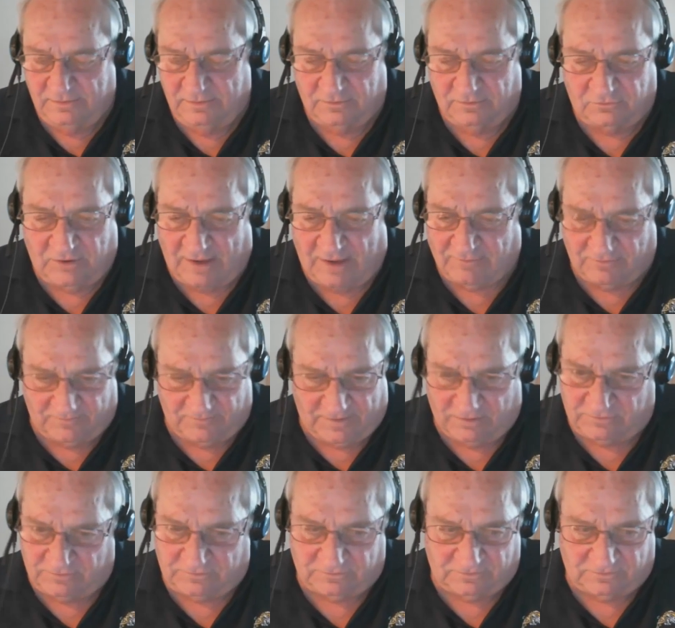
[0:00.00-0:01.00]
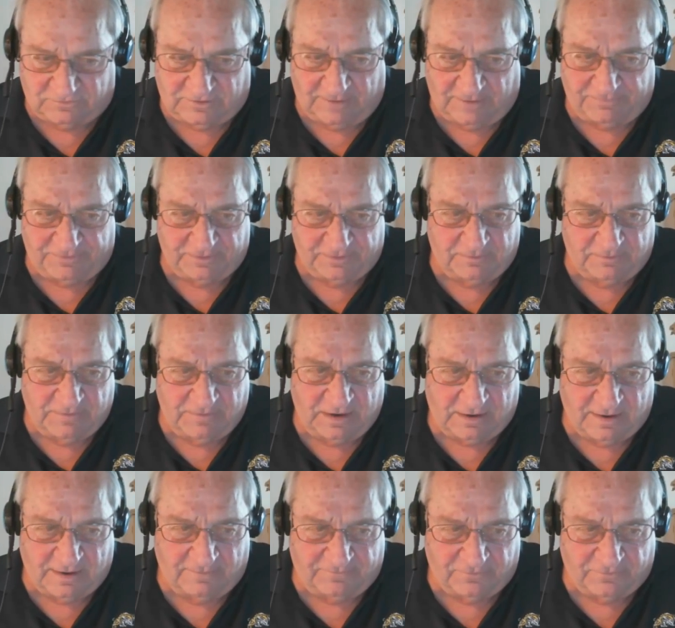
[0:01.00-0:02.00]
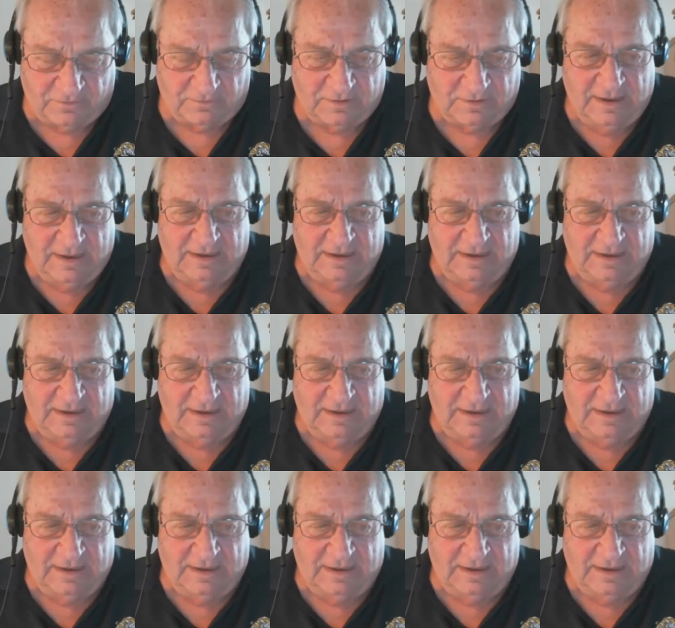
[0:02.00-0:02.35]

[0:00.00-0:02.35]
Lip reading: travel vouchers or something to make up for it.